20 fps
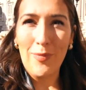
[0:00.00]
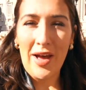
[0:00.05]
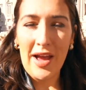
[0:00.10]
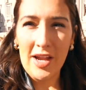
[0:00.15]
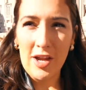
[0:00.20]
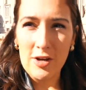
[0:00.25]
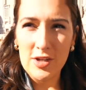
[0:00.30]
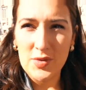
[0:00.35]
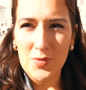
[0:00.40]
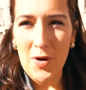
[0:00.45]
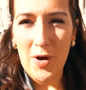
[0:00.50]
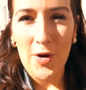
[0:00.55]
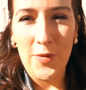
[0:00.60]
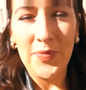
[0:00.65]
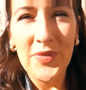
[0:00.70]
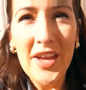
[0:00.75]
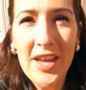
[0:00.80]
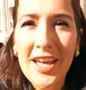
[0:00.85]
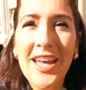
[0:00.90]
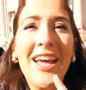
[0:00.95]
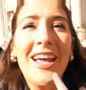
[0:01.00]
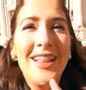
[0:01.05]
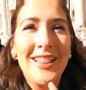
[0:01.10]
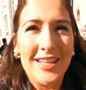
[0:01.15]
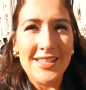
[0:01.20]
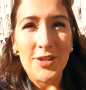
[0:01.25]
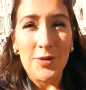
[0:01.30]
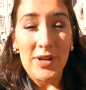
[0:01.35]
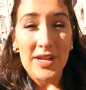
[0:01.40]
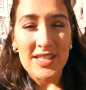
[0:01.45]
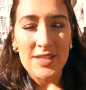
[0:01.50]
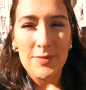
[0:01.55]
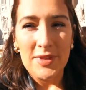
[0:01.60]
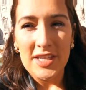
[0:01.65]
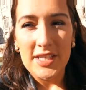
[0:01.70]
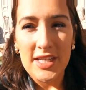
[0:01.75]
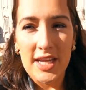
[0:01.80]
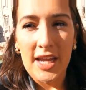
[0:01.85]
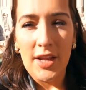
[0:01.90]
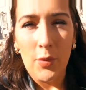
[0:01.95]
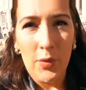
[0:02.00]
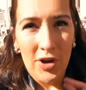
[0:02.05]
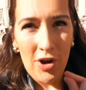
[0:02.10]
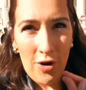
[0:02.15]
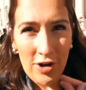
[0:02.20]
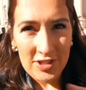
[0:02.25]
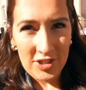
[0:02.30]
back here tomorrow. Let's go get something to eat. We are